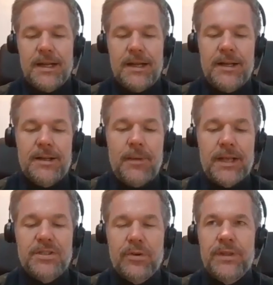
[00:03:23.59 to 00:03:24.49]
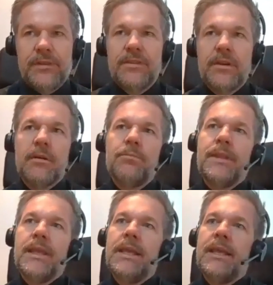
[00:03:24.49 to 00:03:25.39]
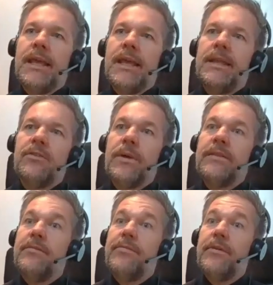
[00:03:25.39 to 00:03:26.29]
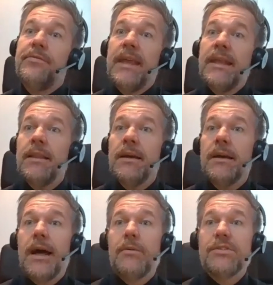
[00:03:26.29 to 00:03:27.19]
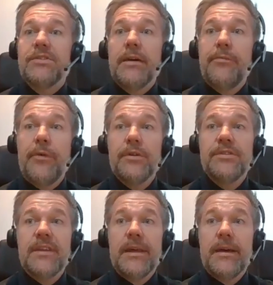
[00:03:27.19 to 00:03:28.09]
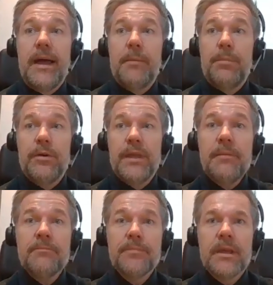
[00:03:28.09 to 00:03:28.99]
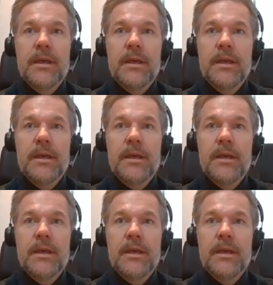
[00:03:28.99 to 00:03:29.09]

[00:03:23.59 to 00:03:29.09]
I joined the company in 2015. I was their first employee.